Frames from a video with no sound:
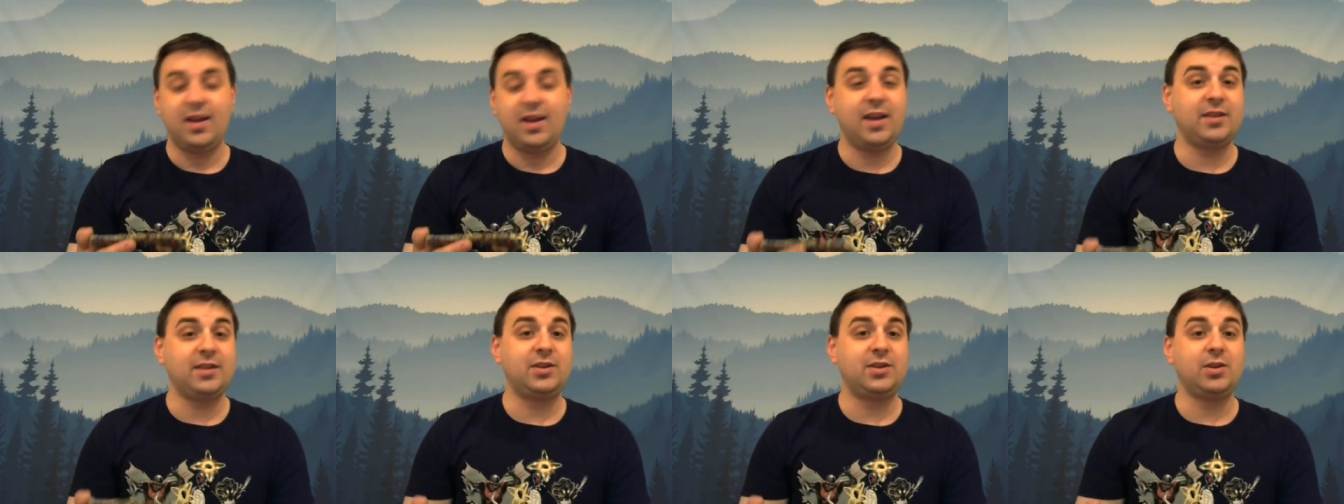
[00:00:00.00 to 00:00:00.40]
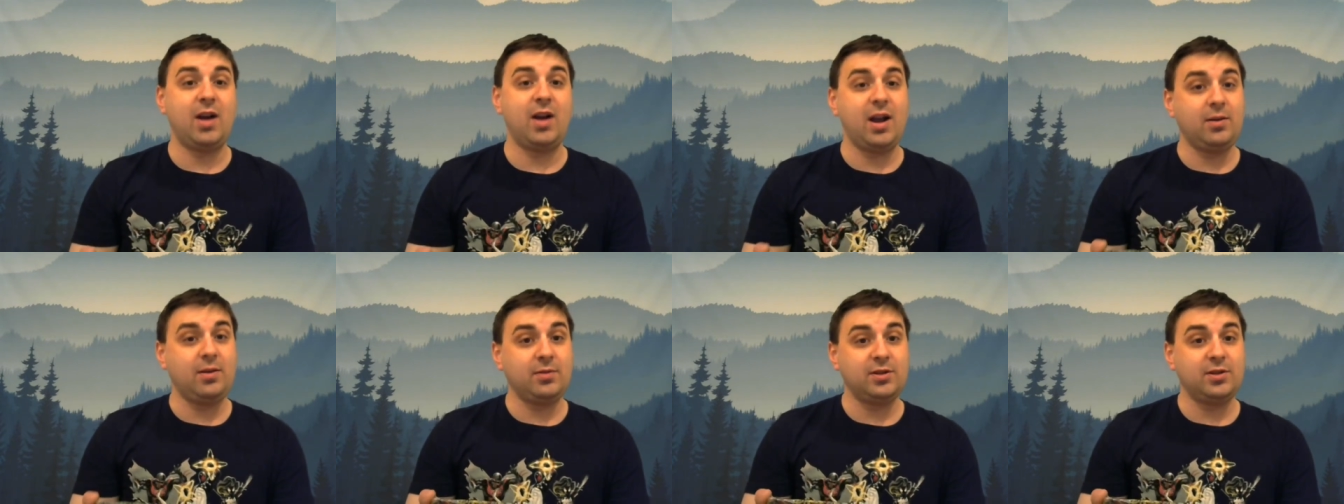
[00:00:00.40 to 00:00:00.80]
And so
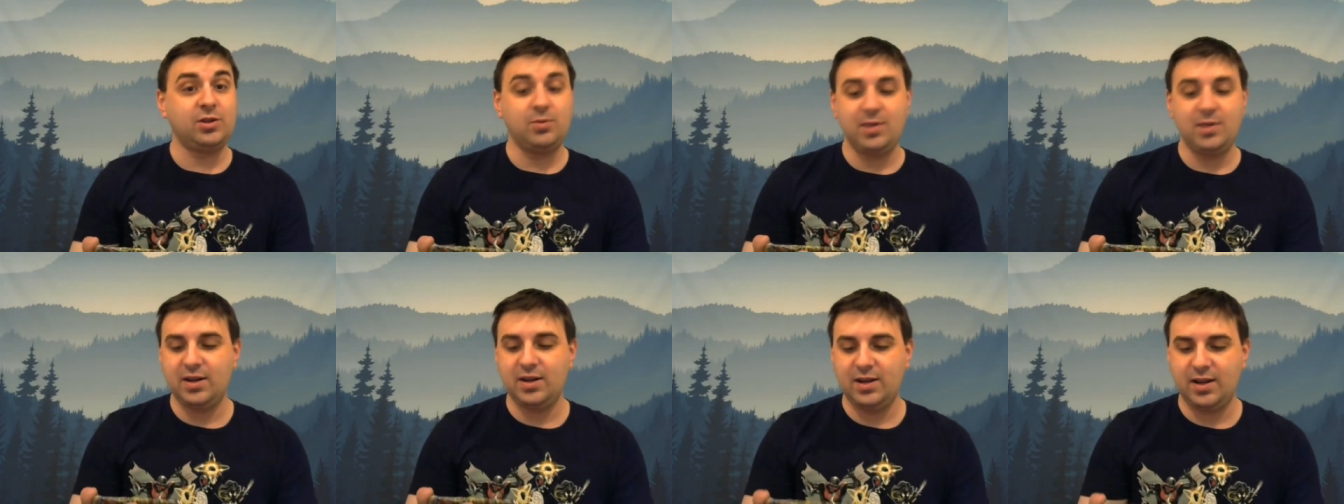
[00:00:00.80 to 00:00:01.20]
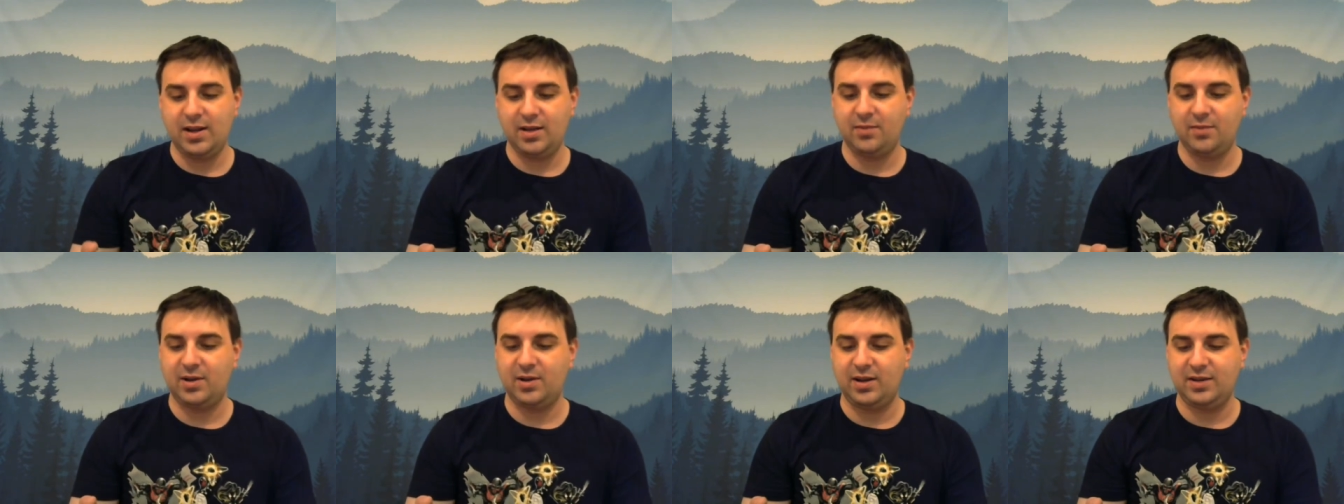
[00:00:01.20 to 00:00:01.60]
I retweeted
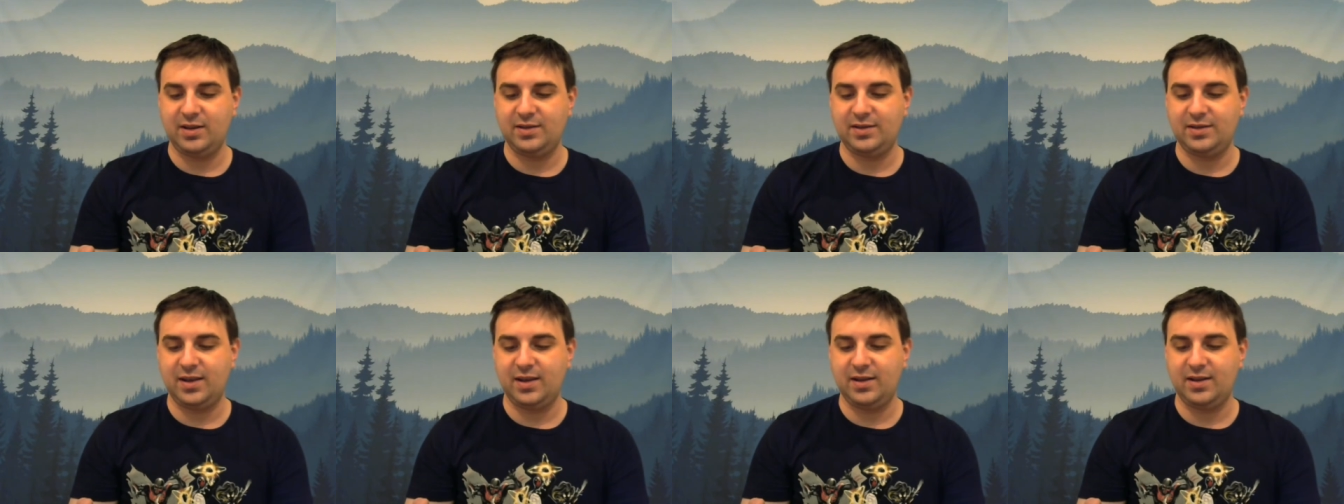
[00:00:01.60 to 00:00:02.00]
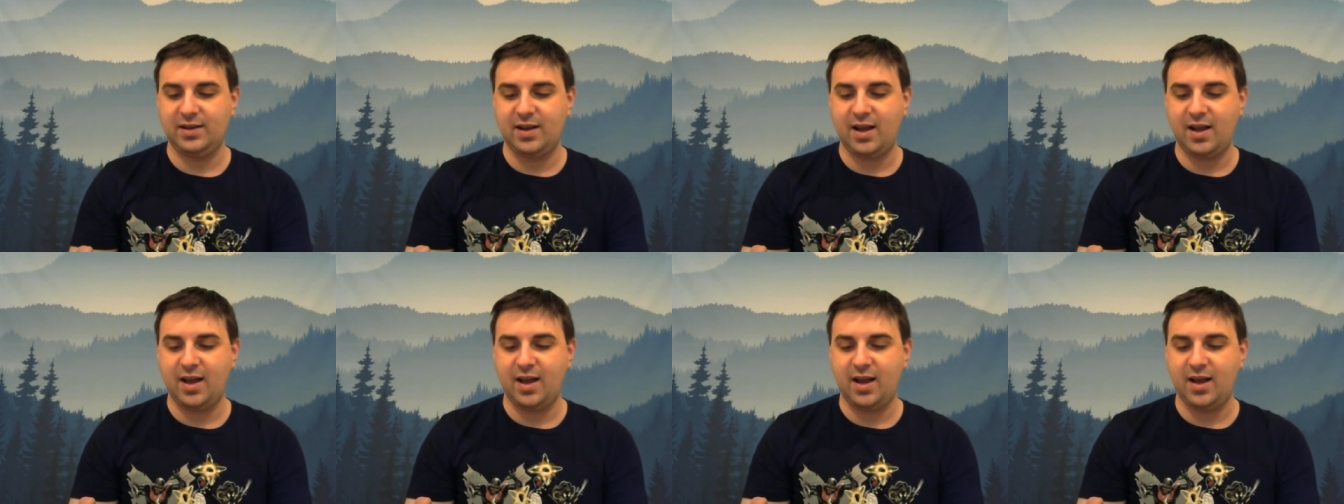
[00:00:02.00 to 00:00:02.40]
him and I said,
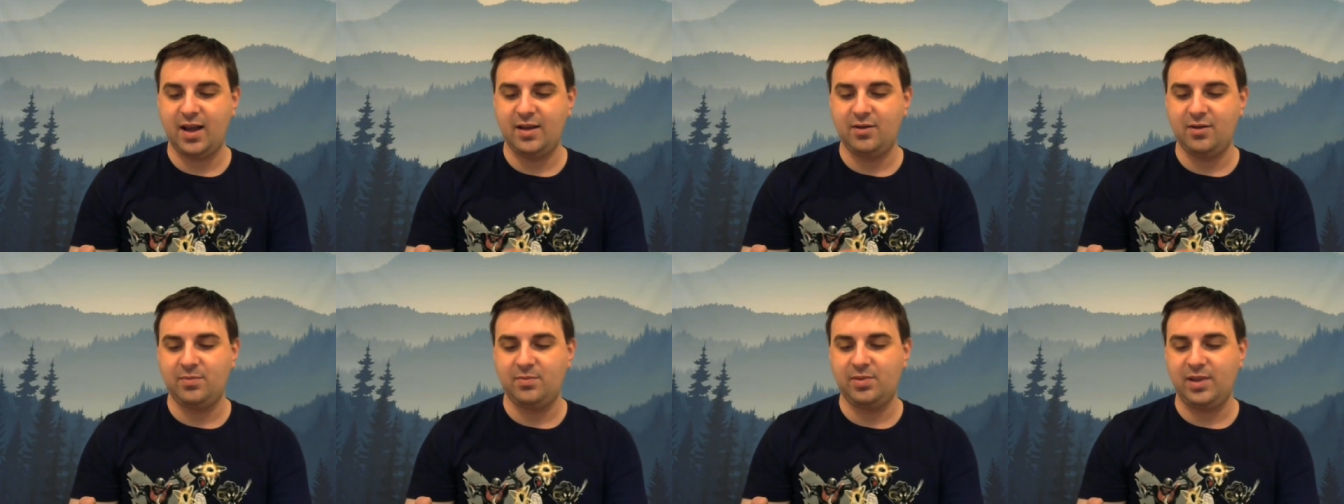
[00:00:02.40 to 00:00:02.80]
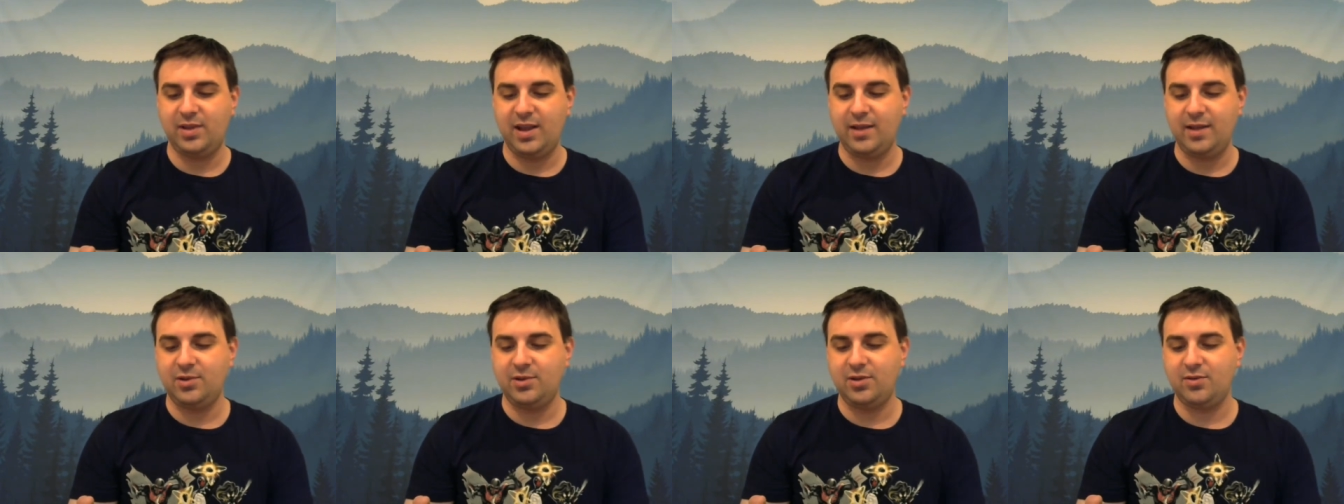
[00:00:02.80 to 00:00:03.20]
I don't
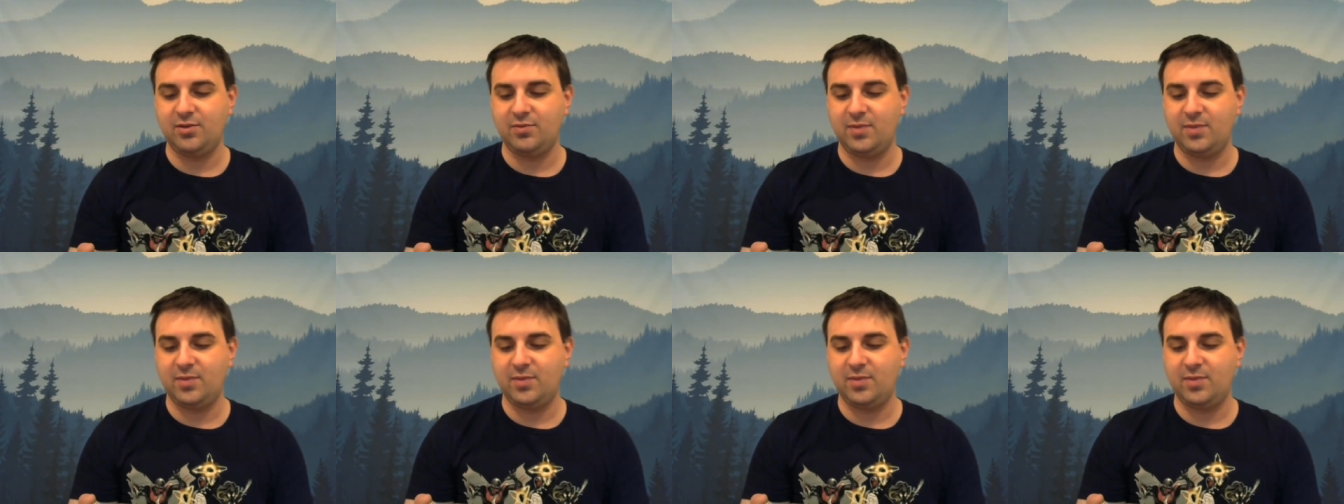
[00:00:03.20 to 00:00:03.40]
blame you.